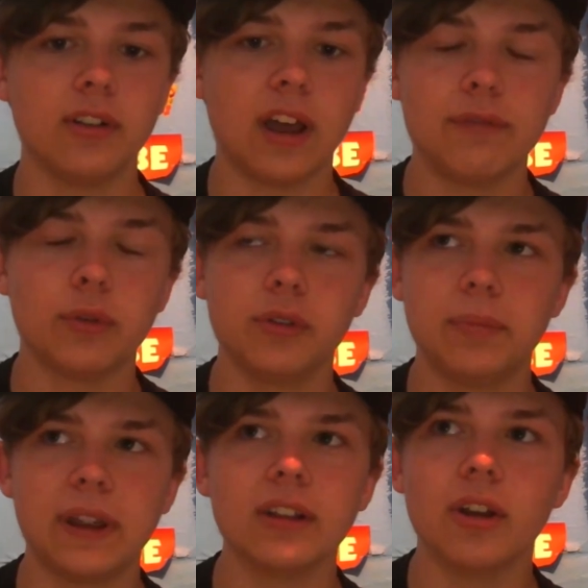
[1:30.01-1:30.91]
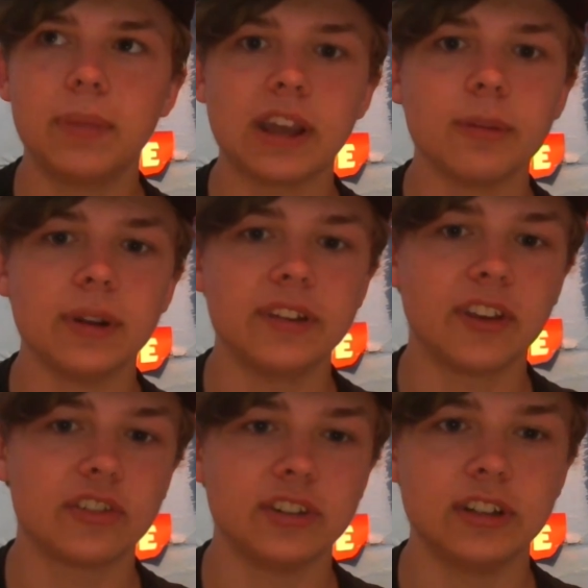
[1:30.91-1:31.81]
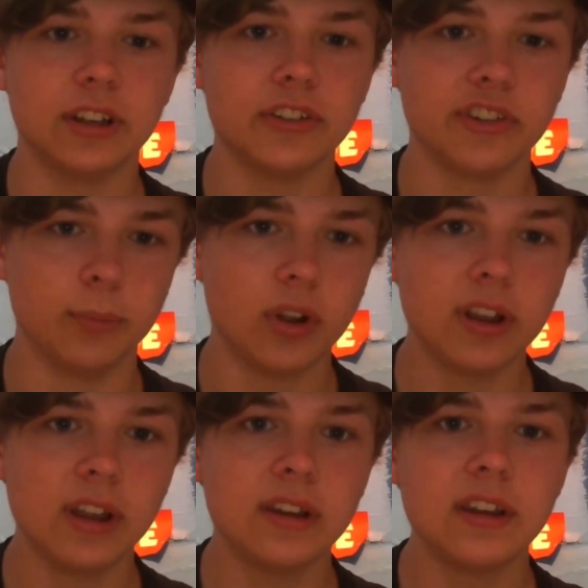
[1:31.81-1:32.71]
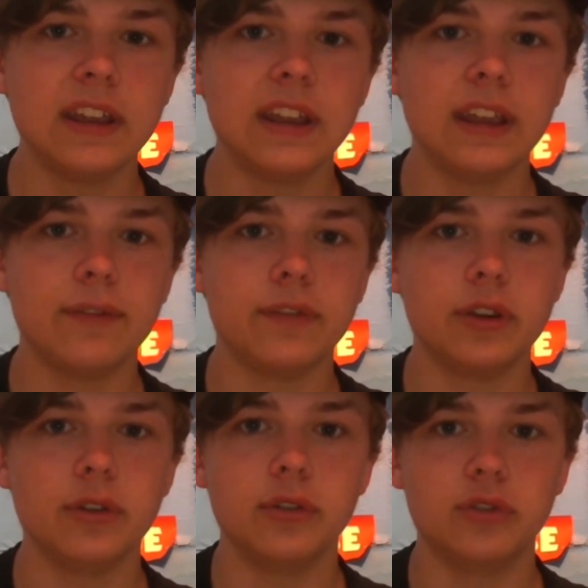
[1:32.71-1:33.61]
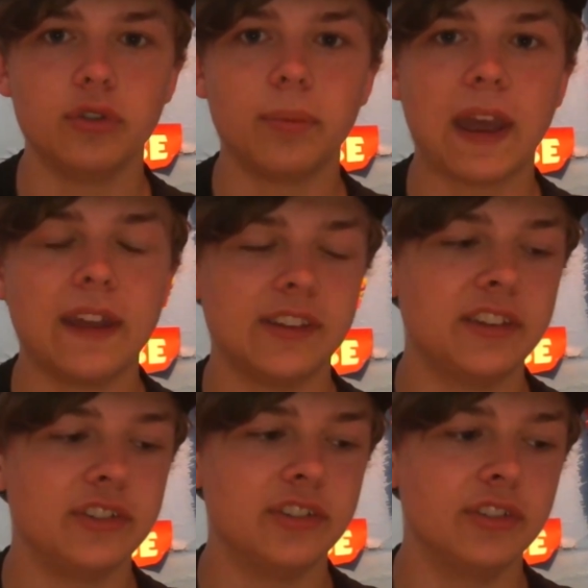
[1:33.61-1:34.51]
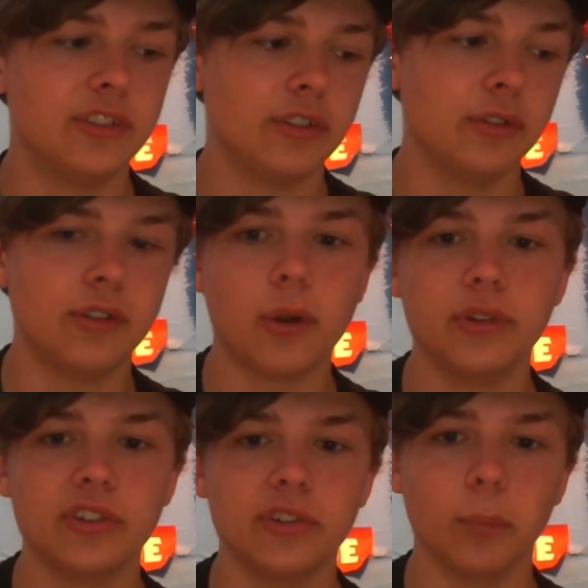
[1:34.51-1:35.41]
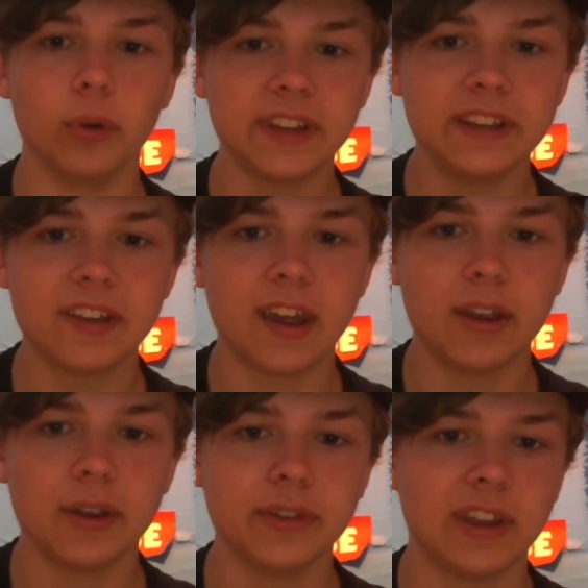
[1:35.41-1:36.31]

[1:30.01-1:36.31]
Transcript: I thought it would be a lot bigger, but it's actually a lot smaller if you do pay attention to those small details.